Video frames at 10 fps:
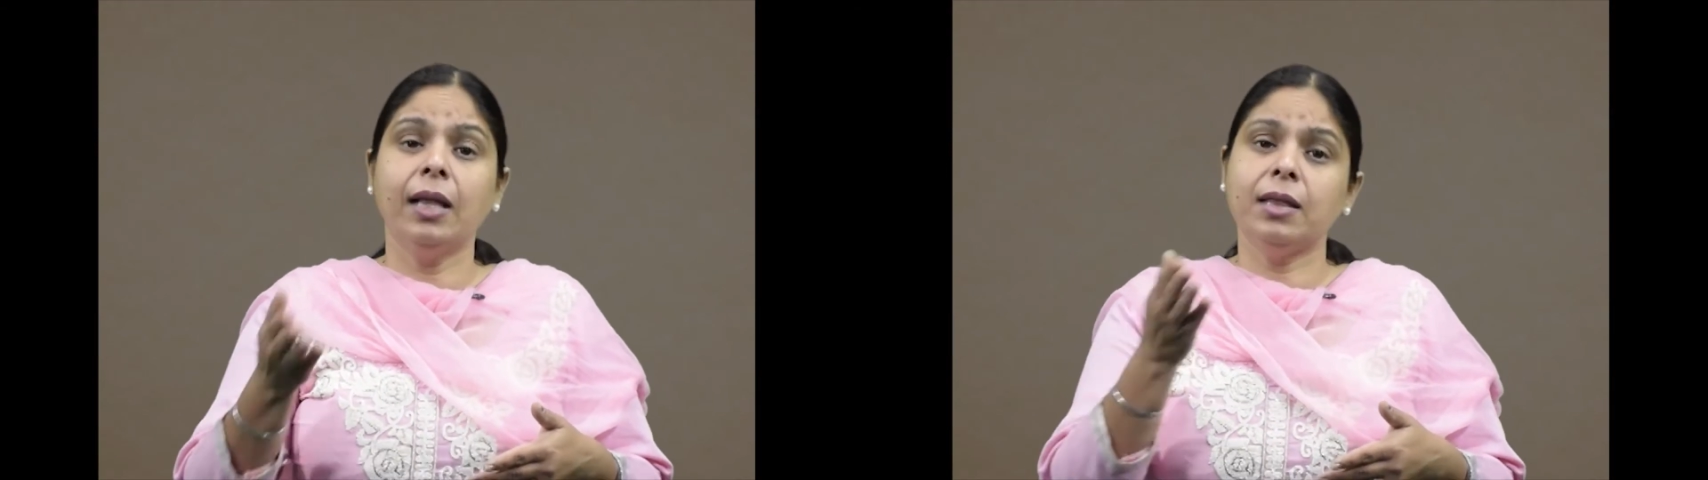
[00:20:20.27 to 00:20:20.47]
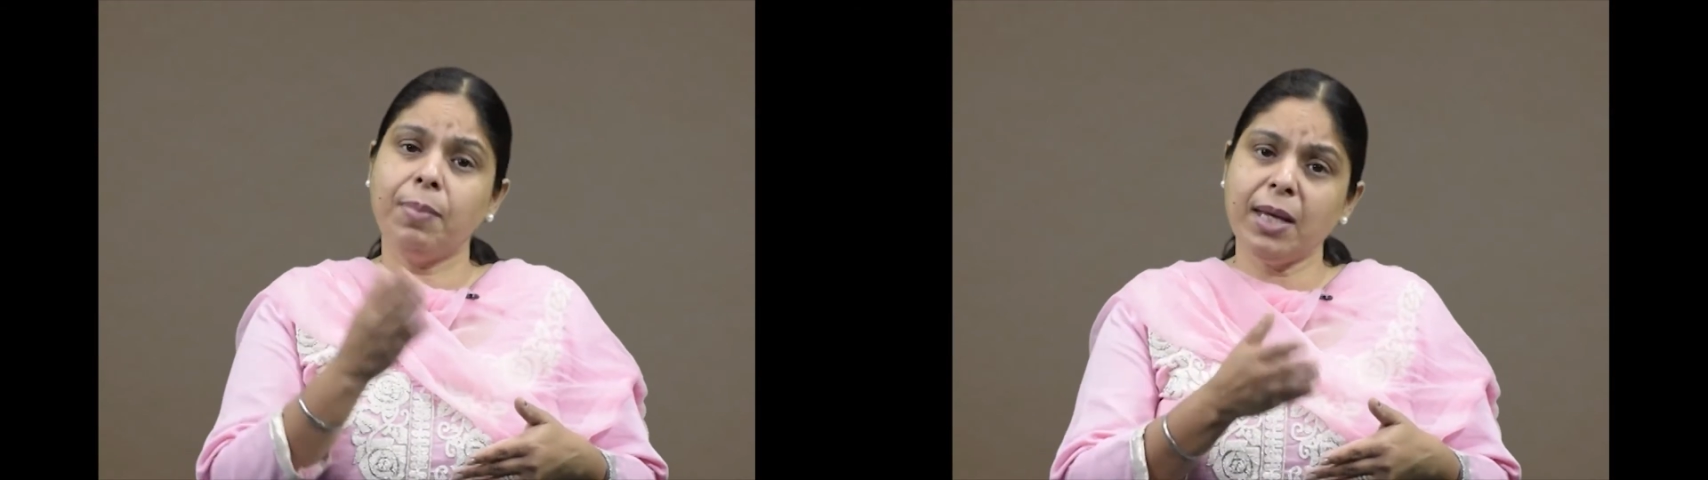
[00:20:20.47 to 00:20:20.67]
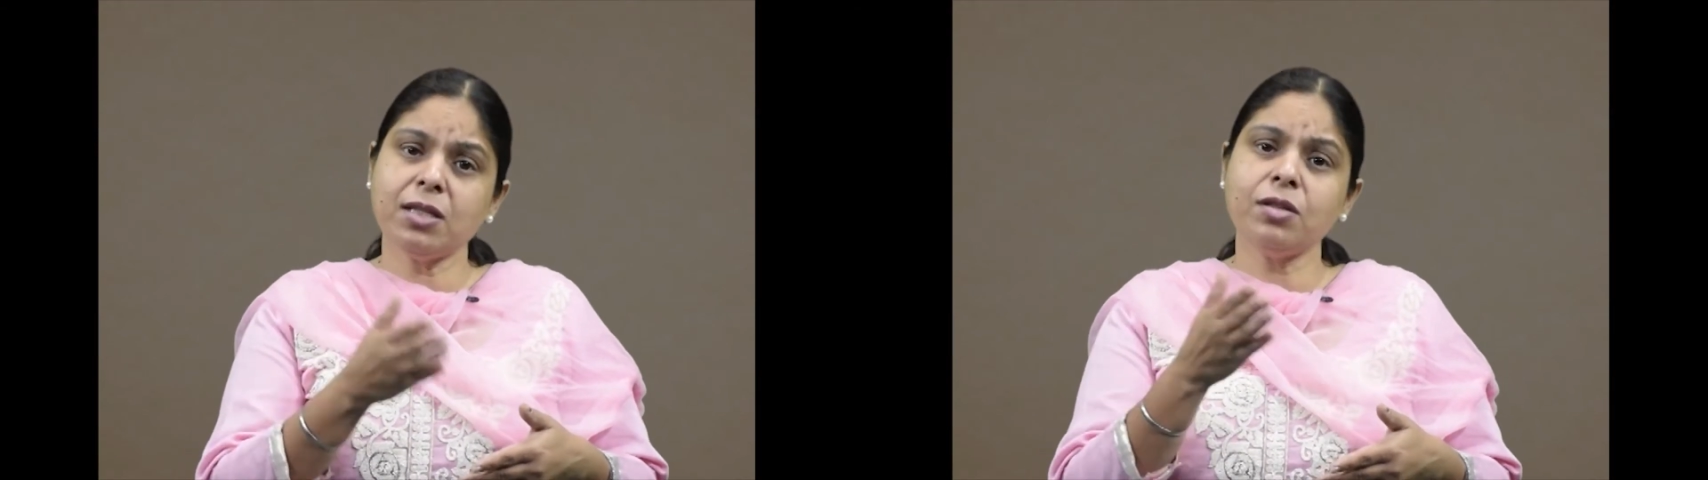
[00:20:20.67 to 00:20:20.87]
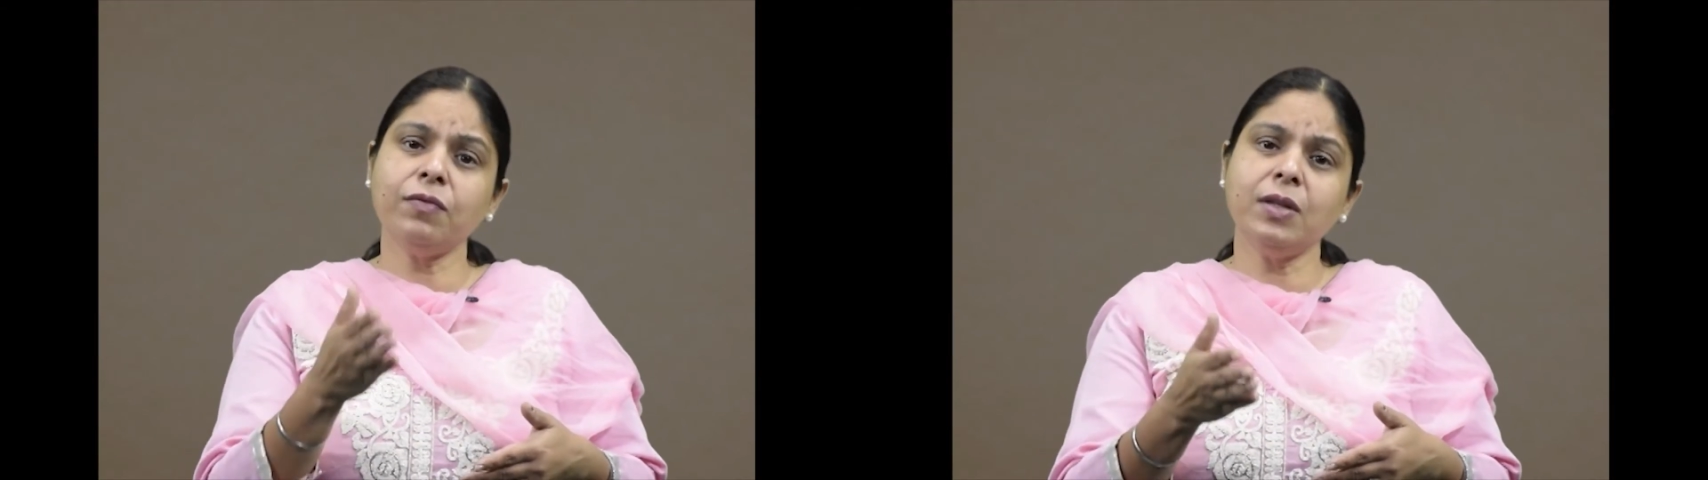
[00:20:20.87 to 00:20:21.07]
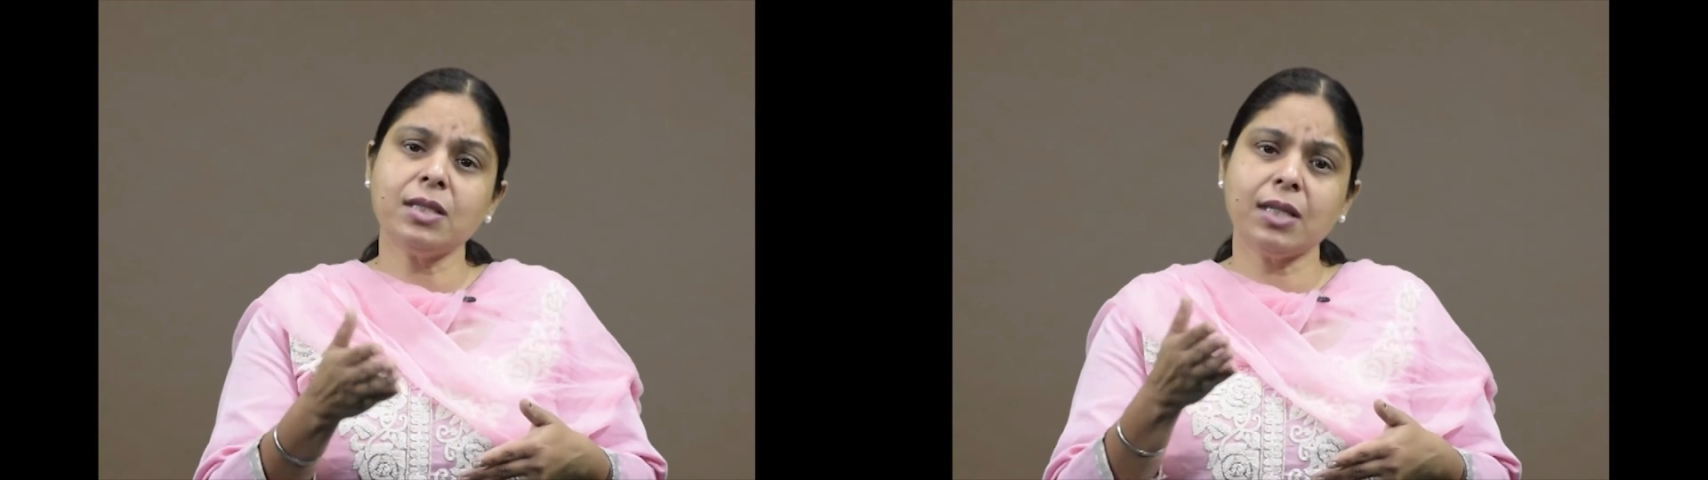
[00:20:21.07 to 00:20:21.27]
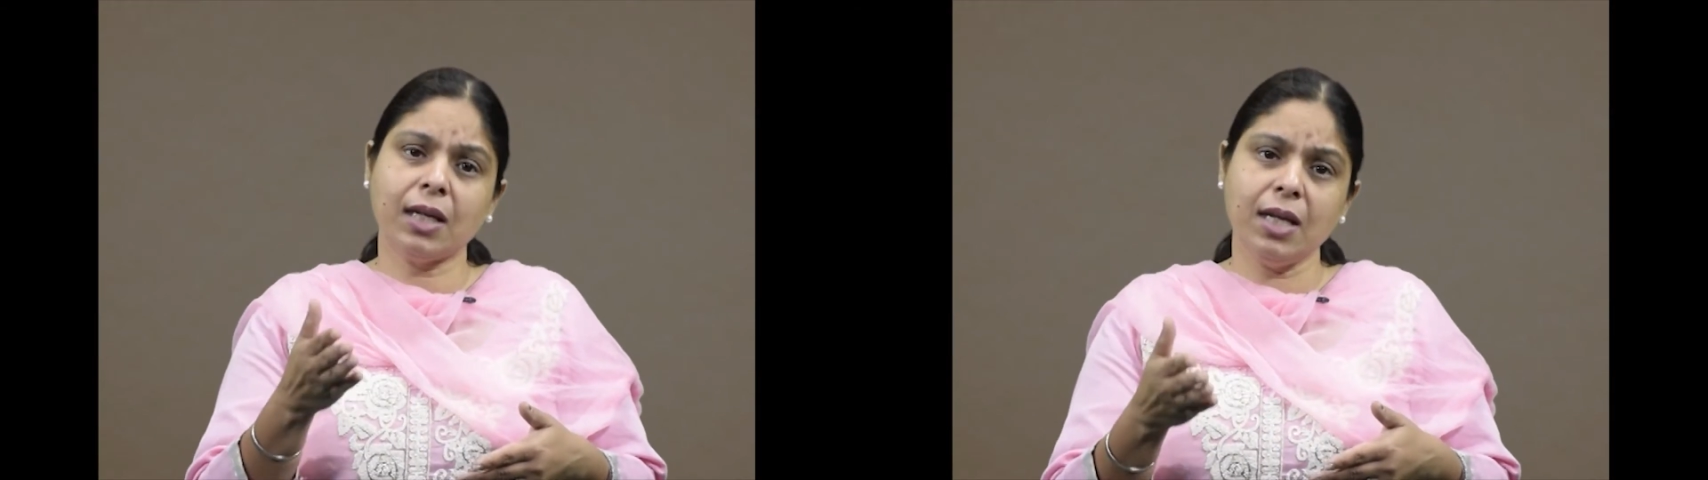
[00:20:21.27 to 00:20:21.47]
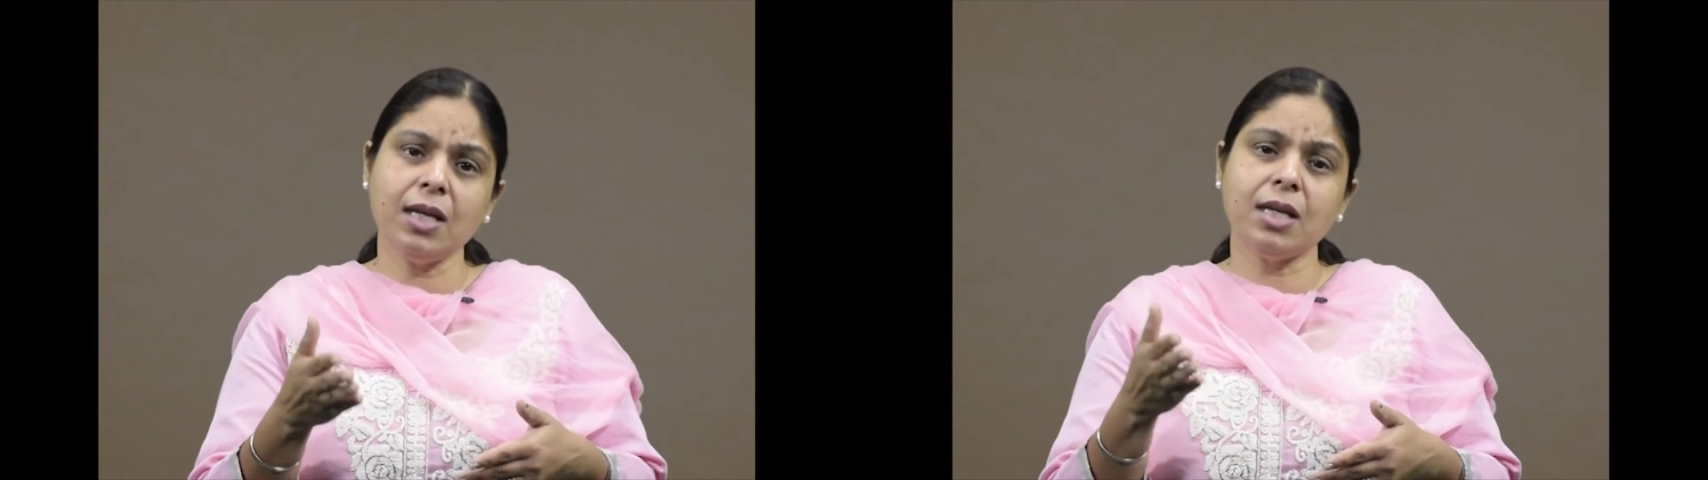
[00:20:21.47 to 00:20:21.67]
The basis of this technique